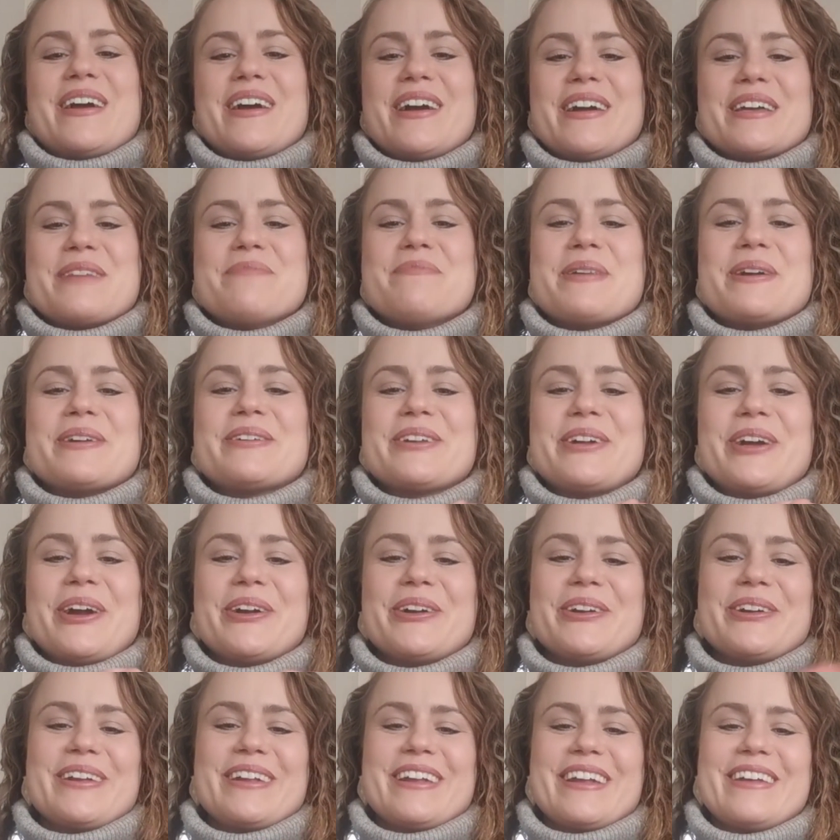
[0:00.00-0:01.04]
I compare to
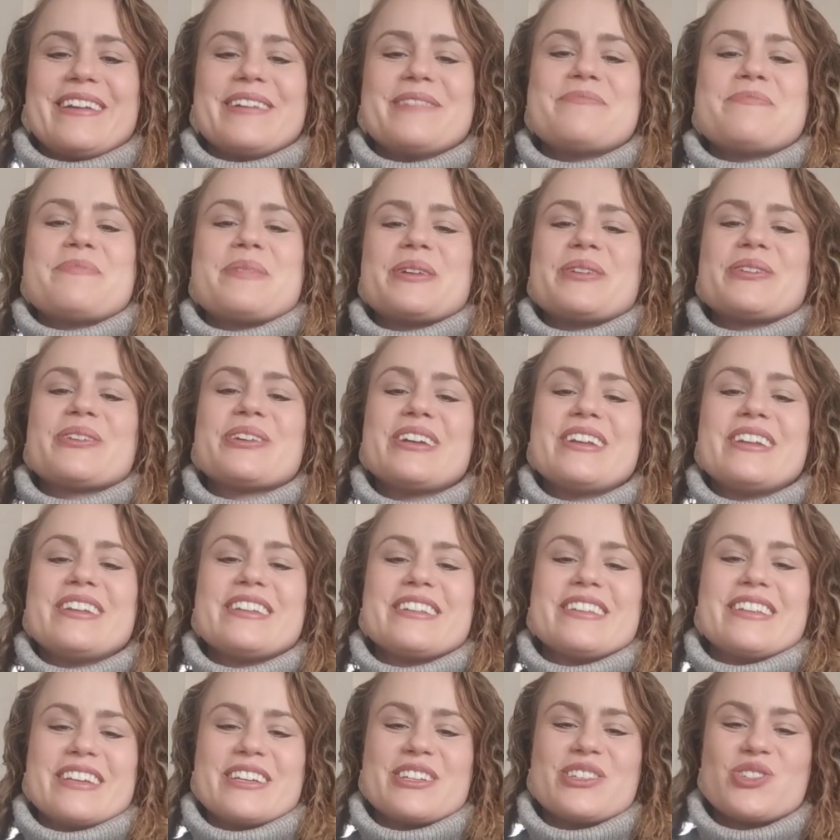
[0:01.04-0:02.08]
gardening, but you're
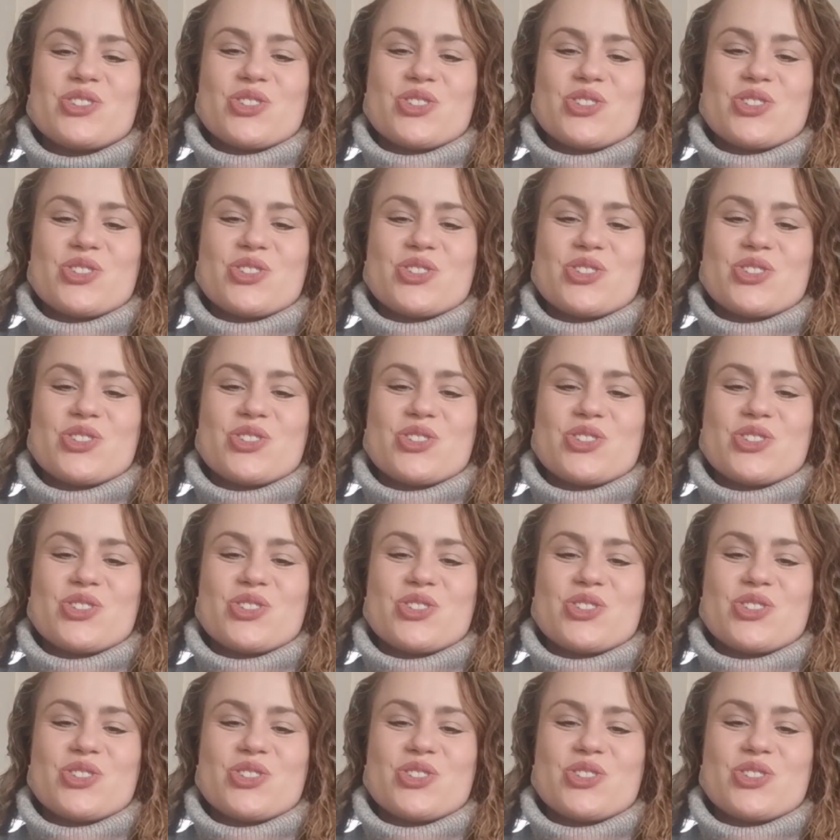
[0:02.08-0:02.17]
getting like